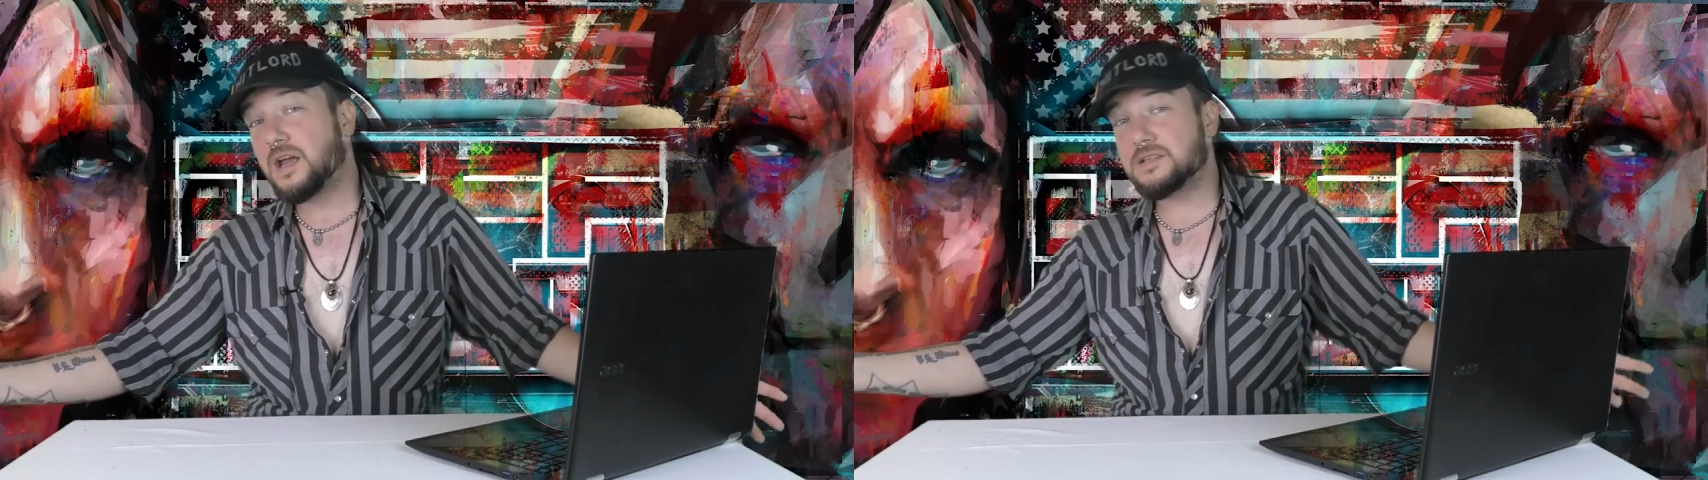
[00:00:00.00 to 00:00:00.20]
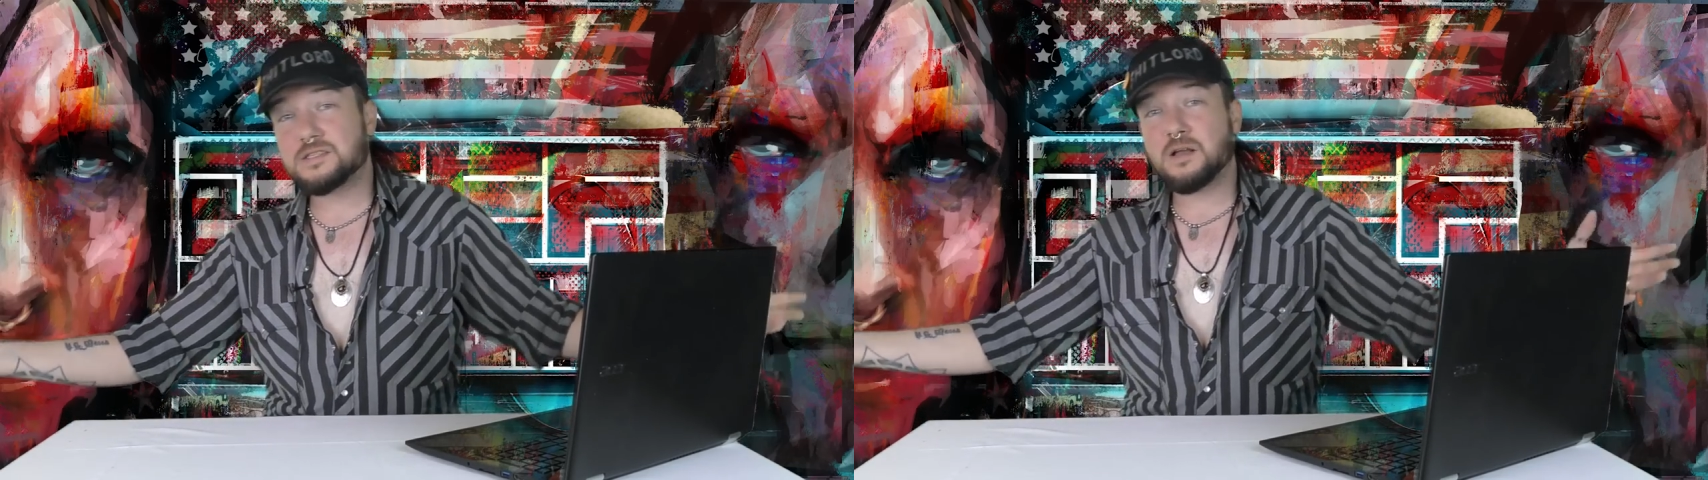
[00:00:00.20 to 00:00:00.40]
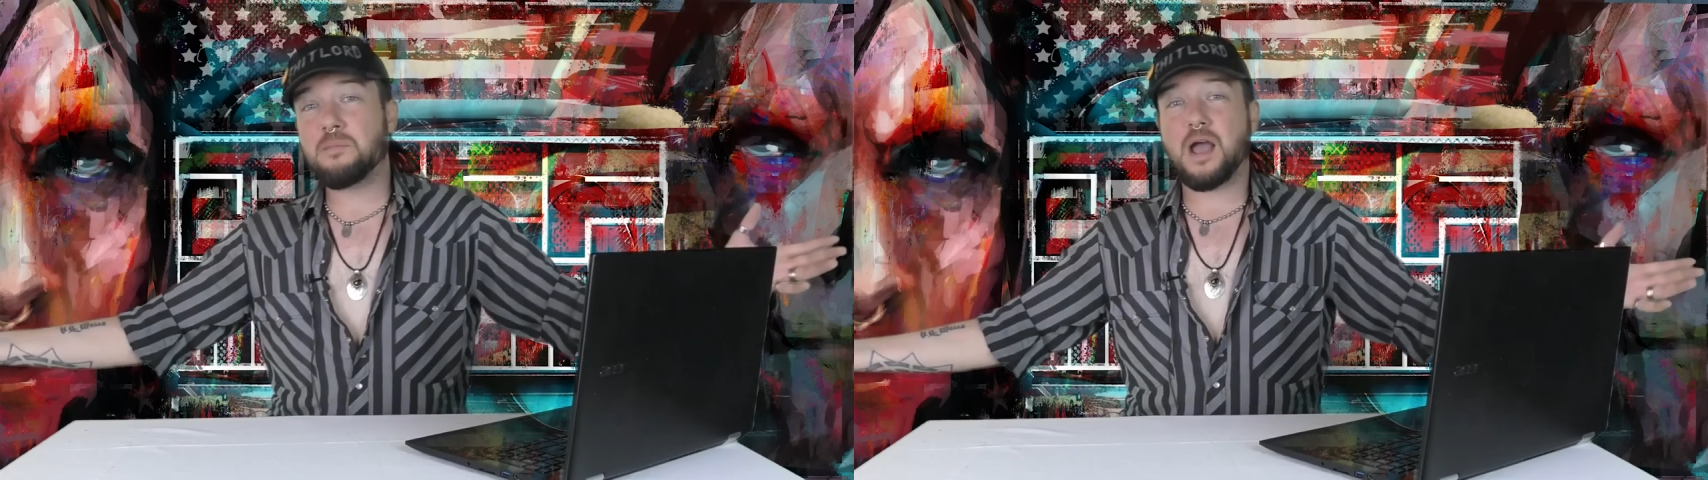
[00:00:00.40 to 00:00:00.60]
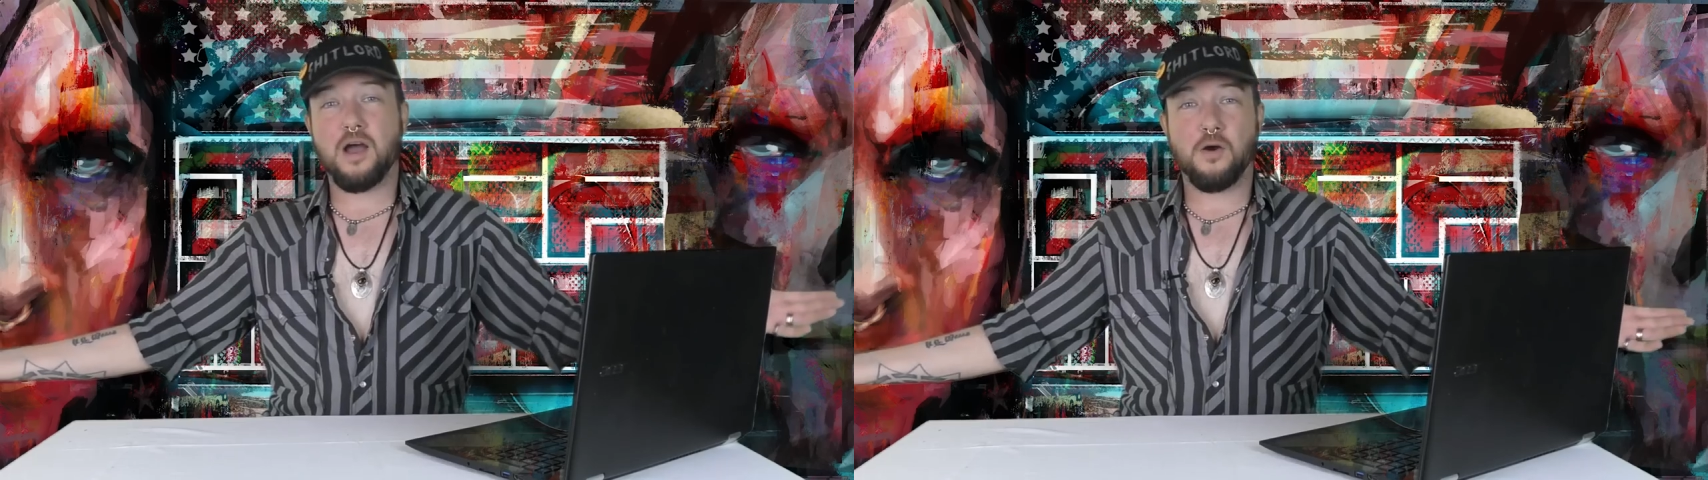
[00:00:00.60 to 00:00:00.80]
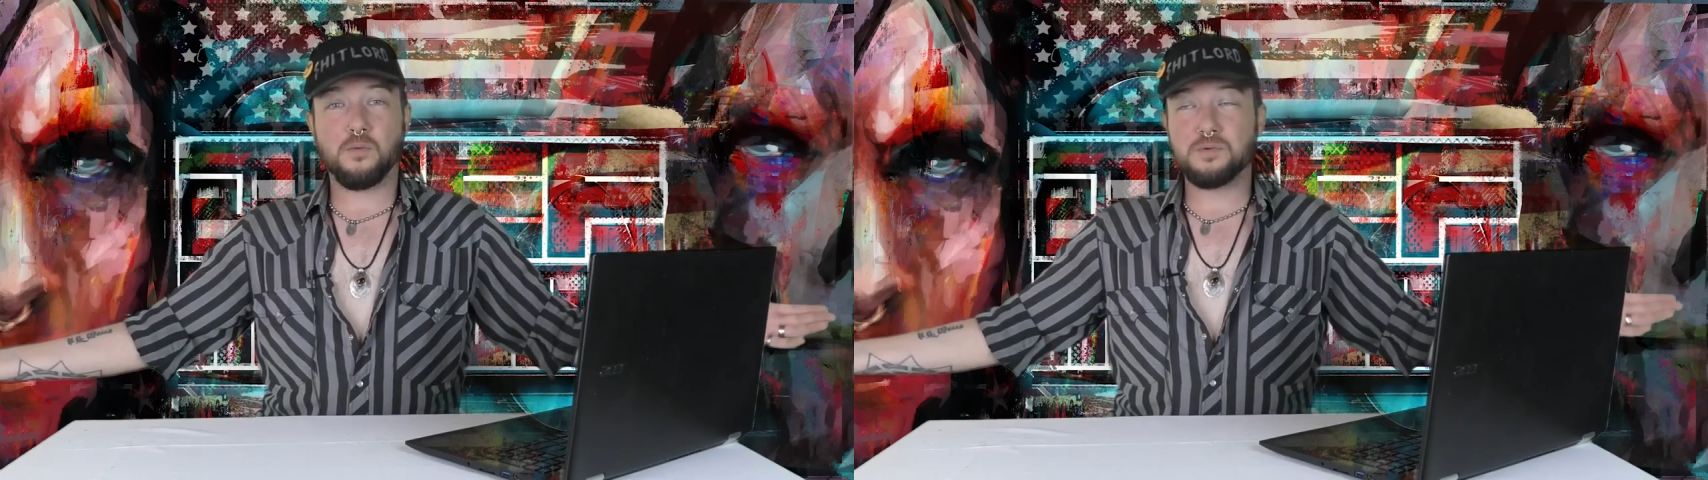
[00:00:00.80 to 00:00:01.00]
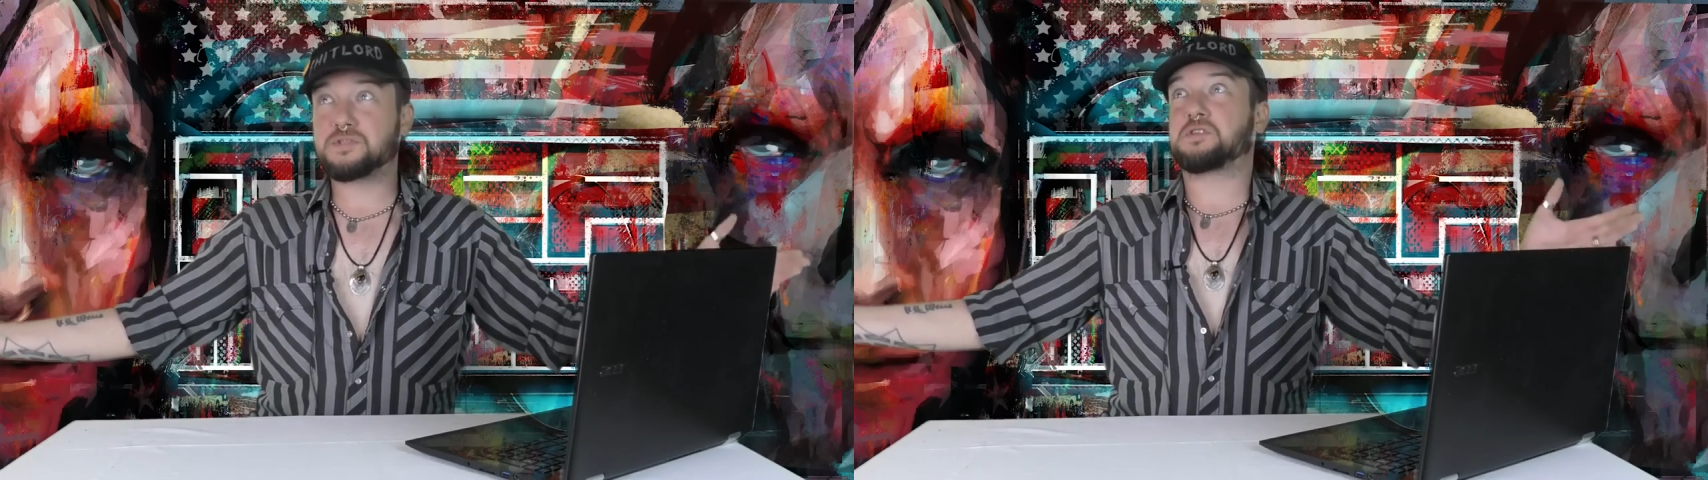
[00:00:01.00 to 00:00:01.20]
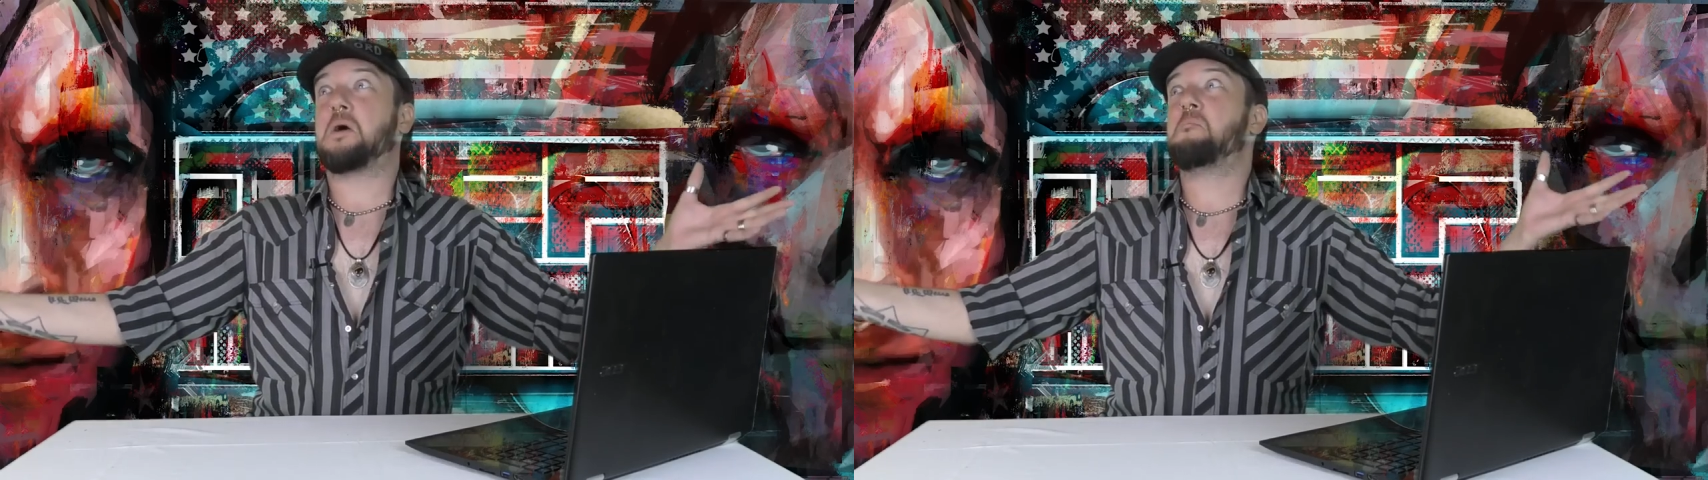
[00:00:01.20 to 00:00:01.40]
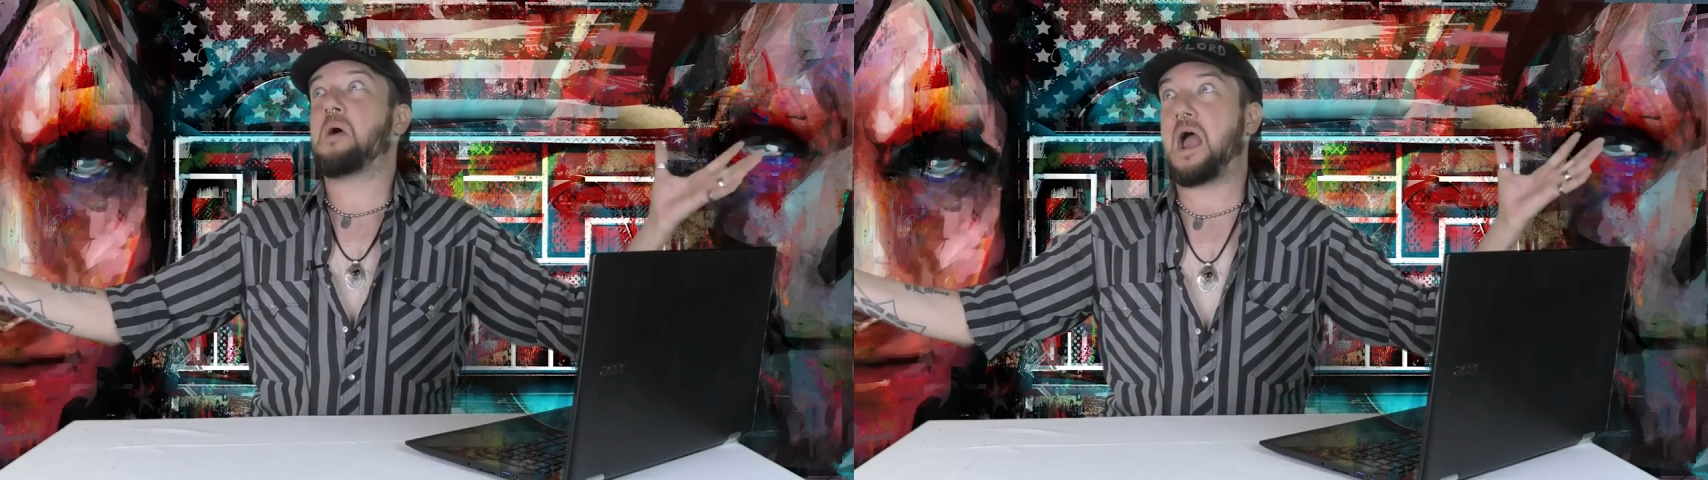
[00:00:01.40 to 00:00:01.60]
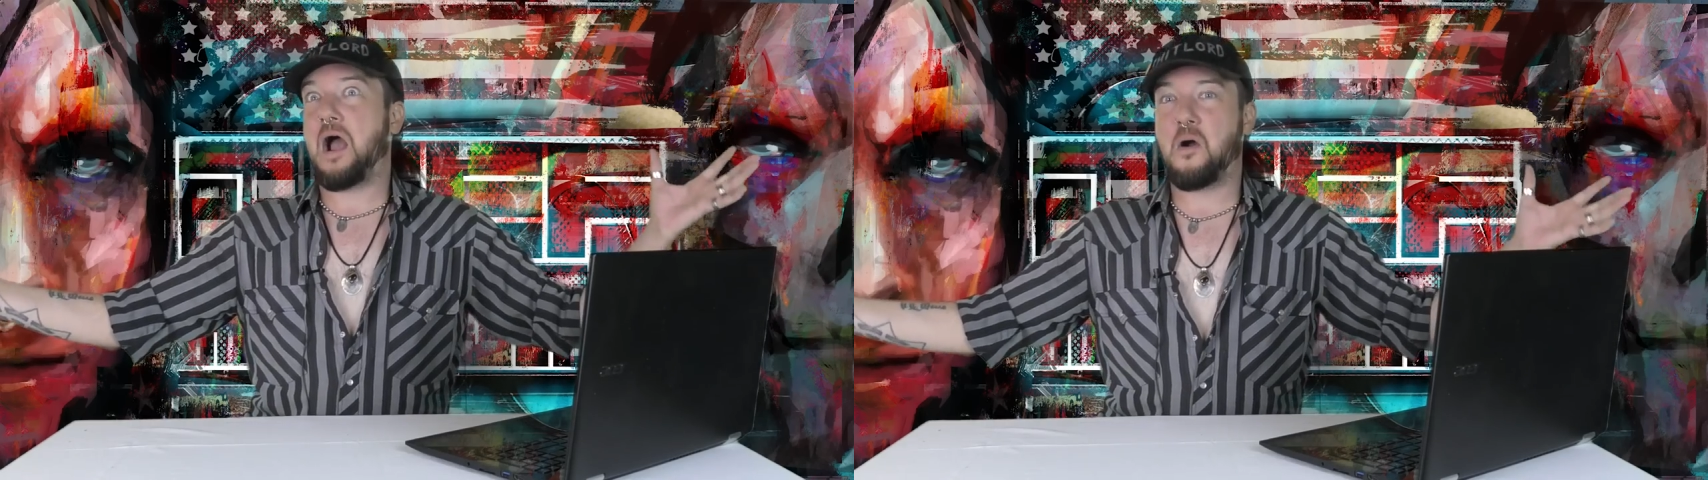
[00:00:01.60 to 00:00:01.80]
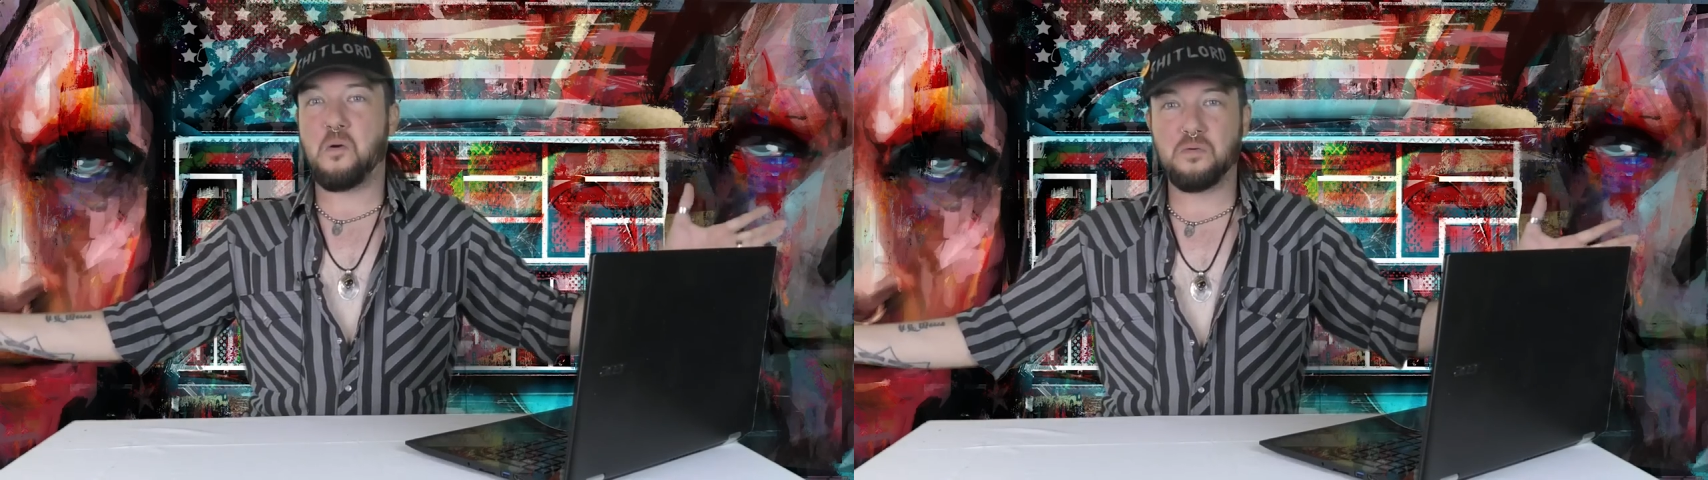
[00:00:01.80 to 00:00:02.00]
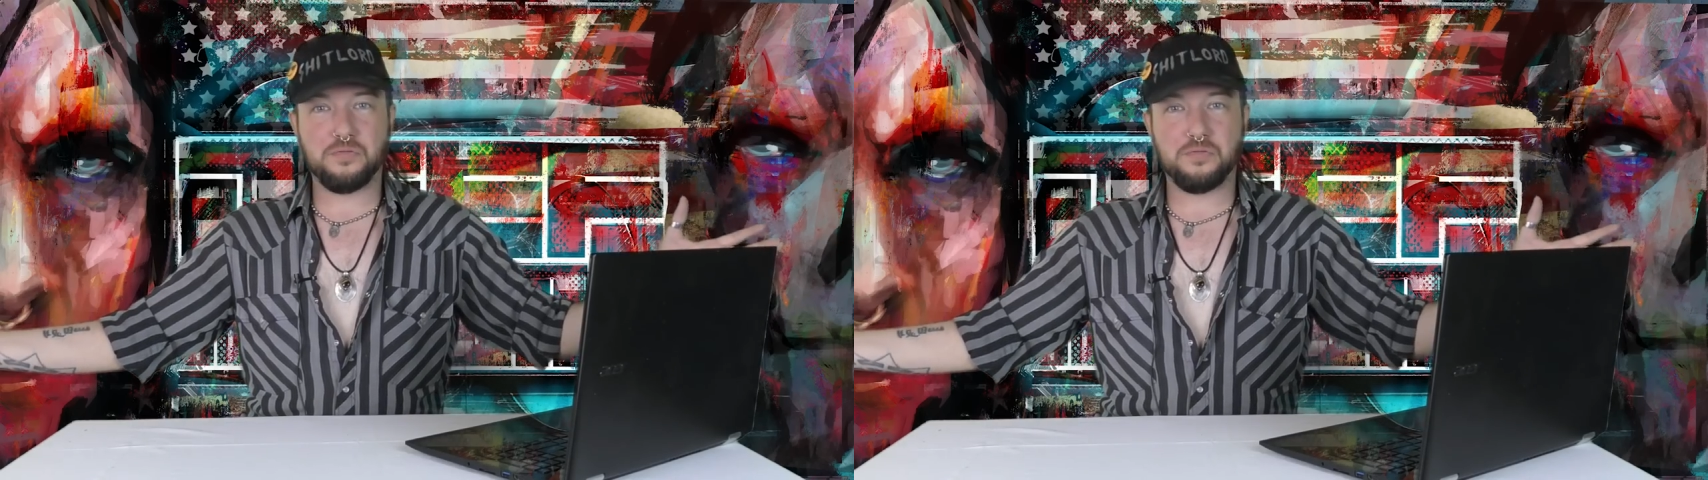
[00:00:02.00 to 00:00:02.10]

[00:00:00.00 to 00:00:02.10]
and somehow, somehow,